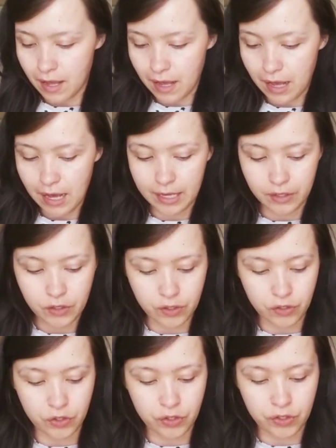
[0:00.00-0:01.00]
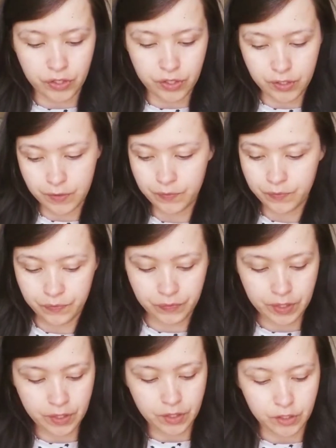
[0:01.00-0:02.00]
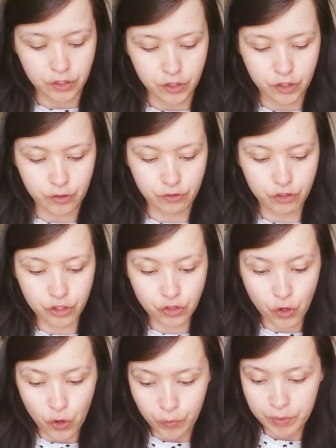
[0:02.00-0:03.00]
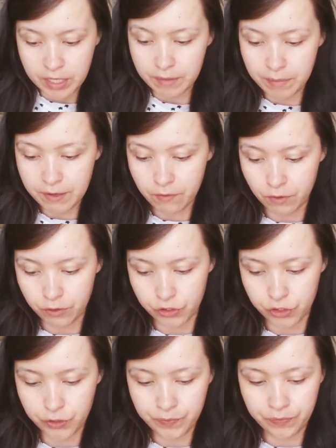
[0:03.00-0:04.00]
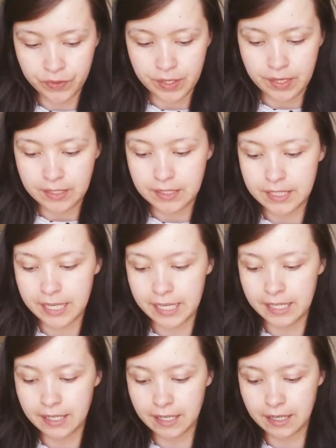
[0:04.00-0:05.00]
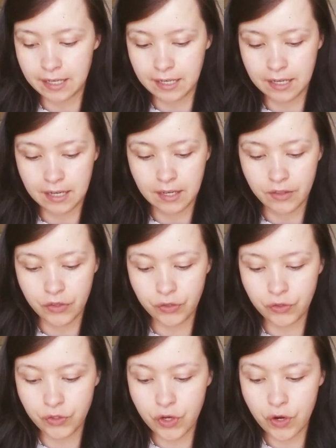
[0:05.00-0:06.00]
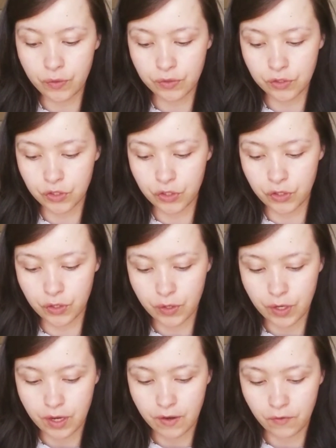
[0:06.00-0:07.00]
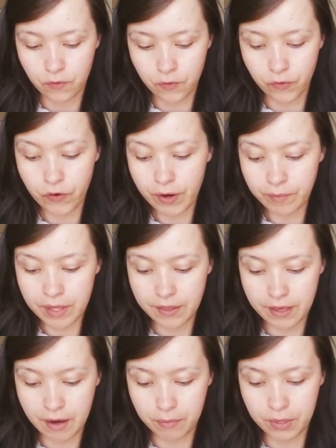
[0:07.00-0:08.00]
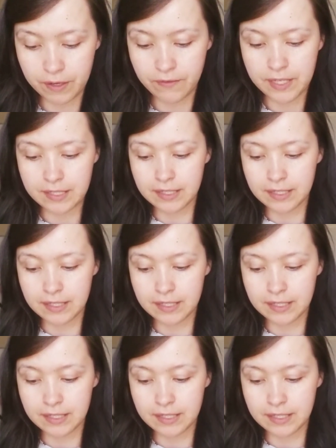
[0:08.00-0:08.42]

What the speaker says: I could just open up my folder, take the notes from that previous